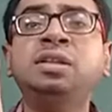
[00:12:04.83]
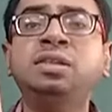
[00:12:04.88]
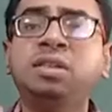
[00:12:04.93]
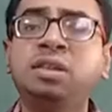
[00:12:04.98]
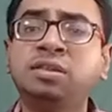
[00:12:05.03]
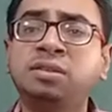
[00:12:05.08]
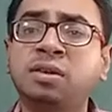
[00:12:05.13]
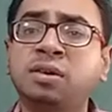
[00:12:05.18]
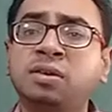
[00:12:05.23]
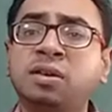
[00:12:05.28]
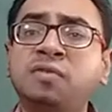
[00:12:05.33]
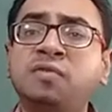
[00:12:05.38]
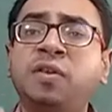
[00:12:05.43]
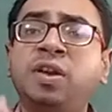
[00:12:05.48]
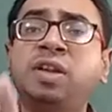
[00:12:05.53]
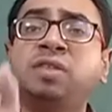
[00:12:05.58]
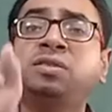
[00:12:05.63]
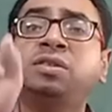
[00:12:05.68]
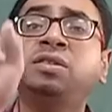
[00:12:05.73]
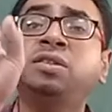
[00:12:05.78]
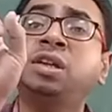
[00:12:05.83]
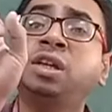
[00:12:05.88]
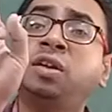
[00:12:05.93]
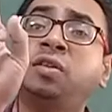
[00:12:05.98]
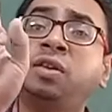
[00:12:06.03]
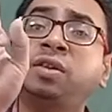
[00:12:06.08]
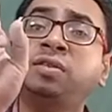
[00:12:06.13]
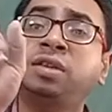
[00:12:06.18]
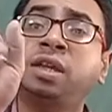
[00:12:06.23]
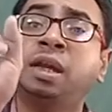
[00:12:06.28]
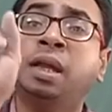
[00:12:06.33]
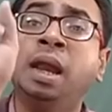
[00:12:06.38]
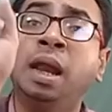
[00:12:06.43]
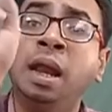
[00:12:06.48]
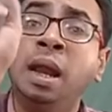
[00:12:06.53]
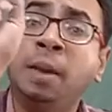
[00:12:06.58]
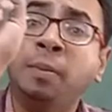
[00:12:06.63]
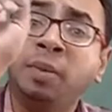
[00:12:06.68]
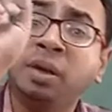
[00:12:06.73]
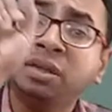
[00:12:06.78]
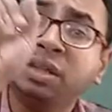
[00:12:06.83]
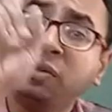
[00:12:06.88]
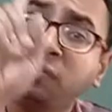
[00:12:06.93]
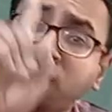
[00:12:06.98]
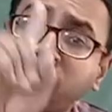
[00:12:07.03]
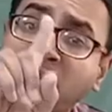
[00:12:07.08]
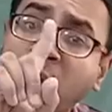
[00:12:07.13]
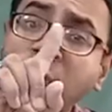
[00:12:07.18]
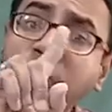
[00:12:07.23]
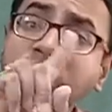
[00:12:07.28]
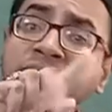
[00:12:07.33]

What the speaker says: the circumference is increasing. But they found